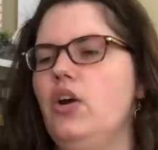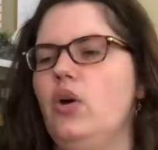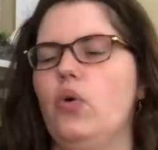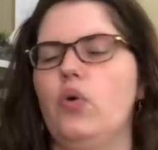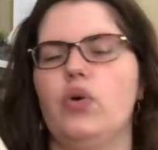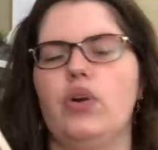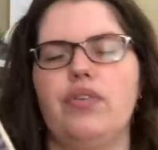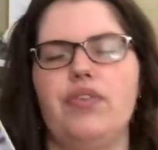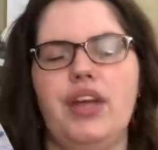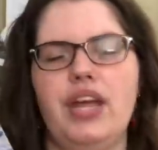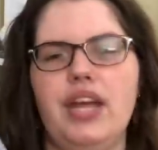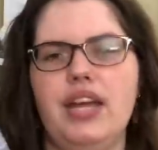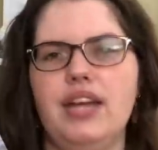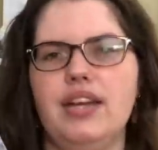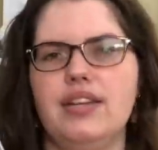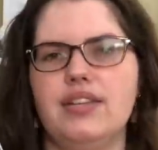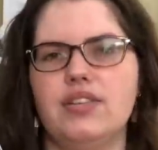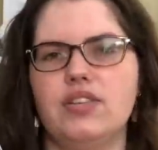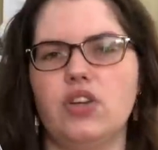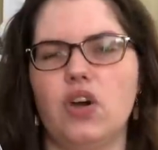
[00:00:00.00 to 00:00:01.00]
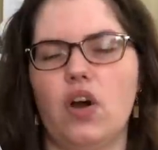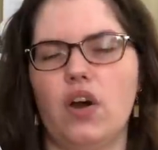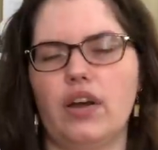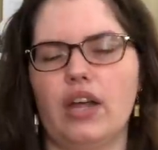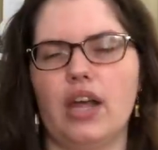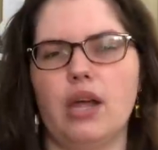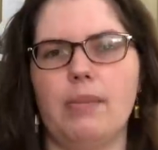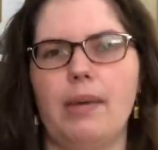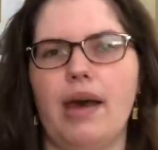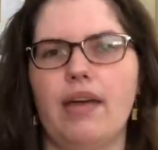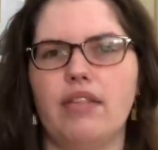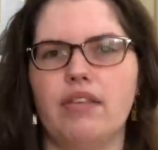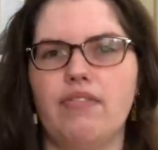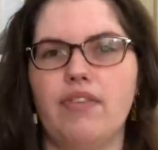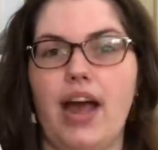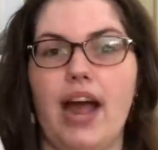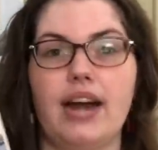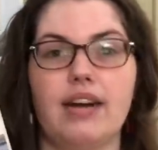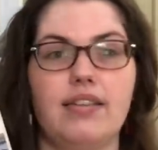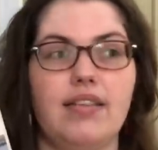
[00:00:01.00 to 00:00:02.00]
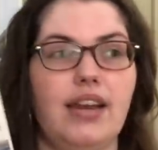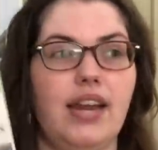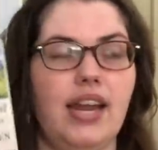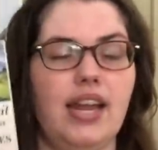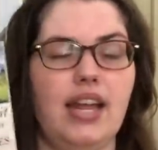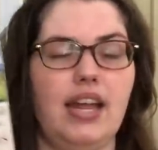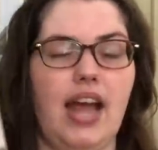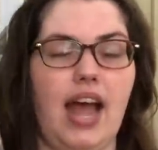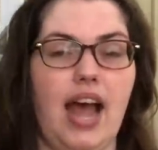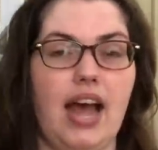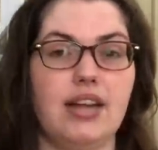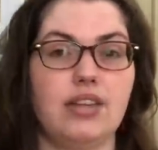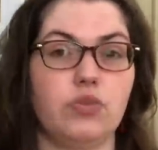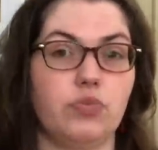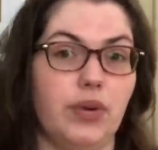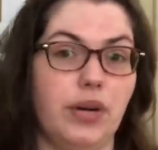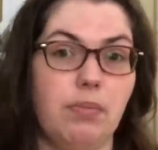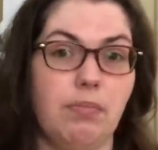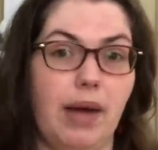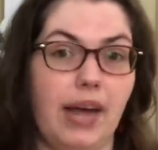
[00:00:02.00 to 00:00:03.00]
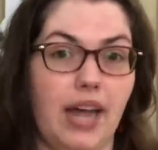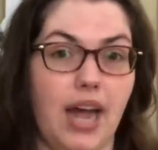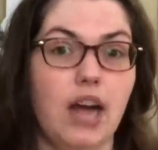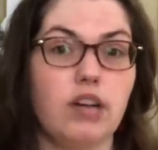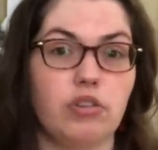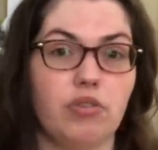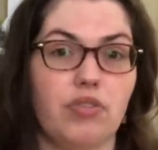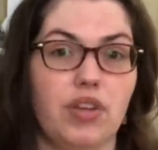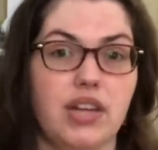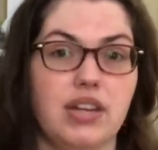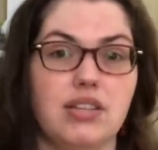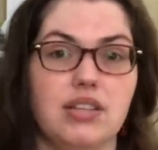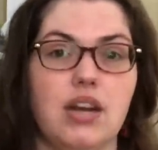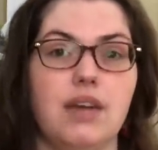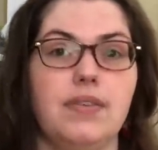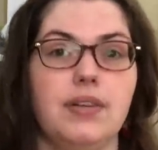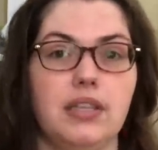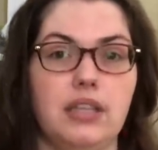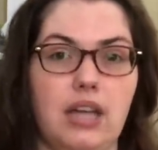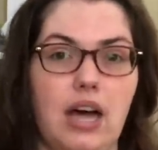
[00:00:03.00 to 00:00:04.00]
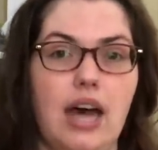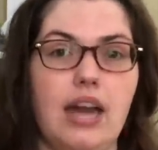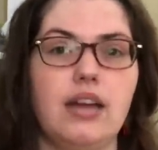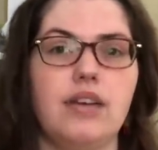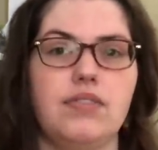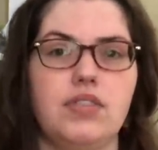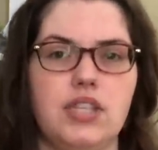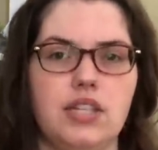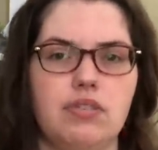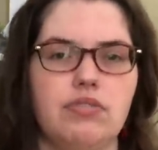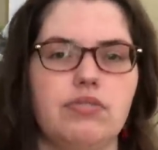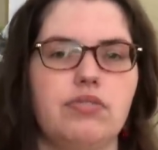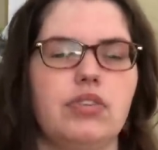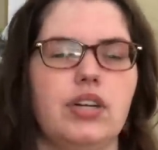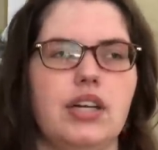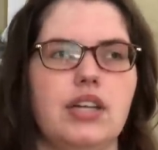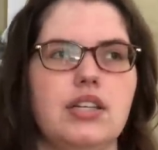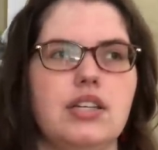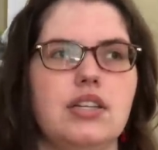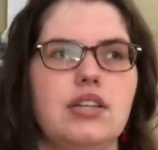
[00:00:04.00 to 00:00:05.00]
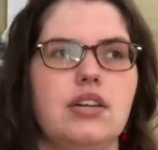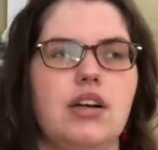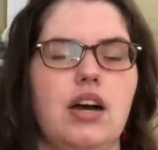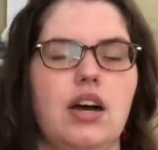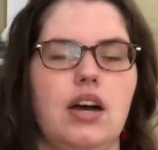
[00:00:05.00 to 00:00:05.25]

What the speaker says: or if he is talking about the fact that he has written biographies of a lot of different